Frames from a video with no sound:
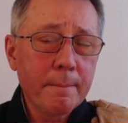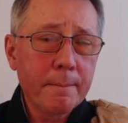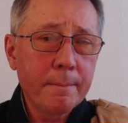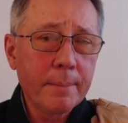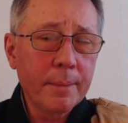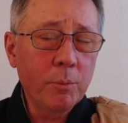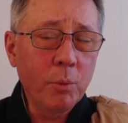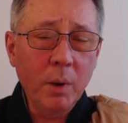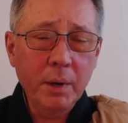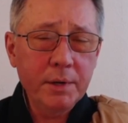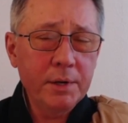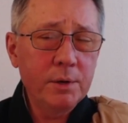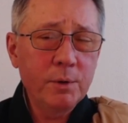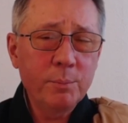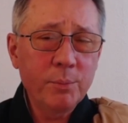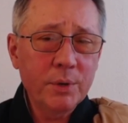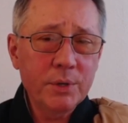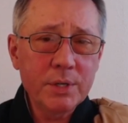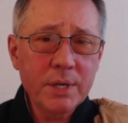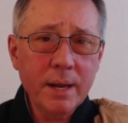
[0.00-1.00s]
What are you
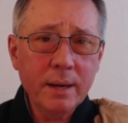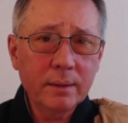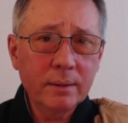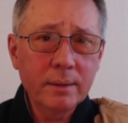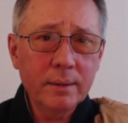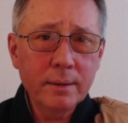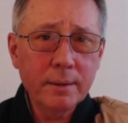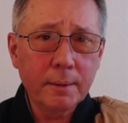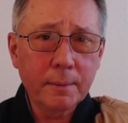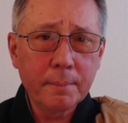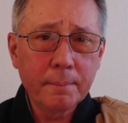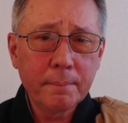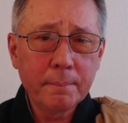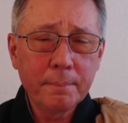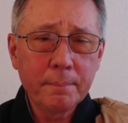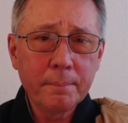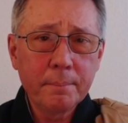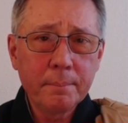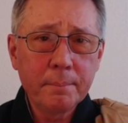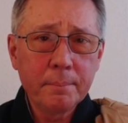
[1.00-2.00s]
protecting?
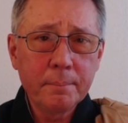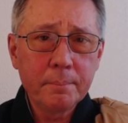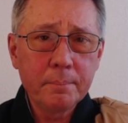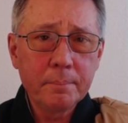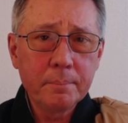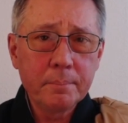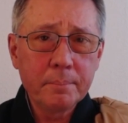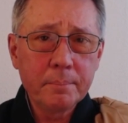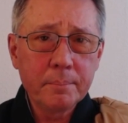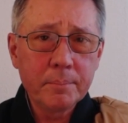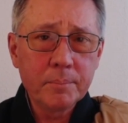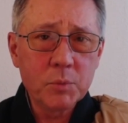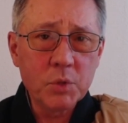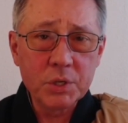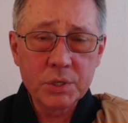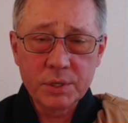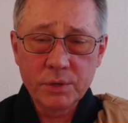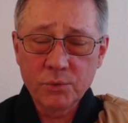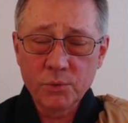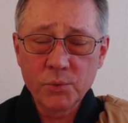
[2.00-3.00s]

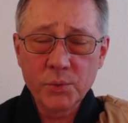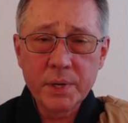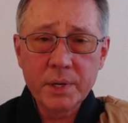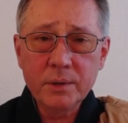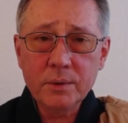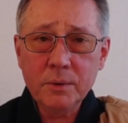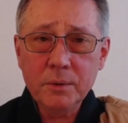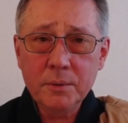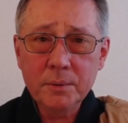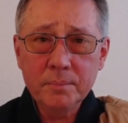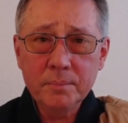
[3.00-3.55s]
Is it real?